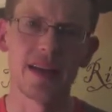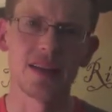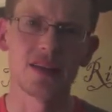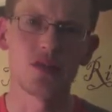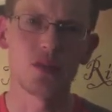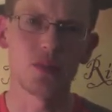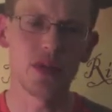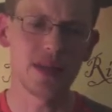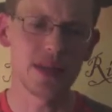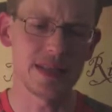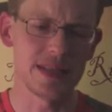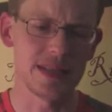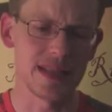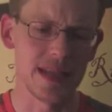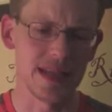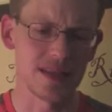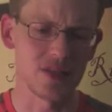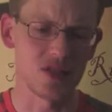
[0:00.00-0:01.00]
And it's a really
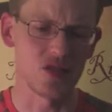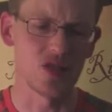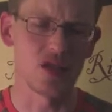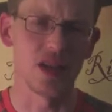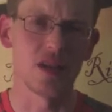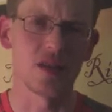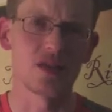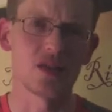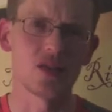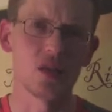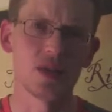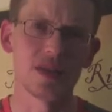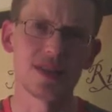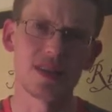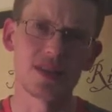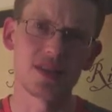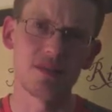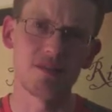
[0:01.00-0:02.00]
dense gel, so it
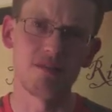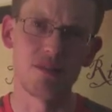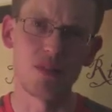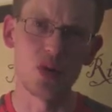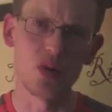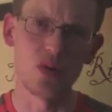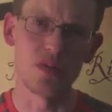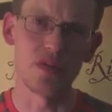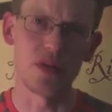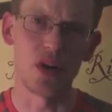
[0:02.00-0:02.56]
doesn't move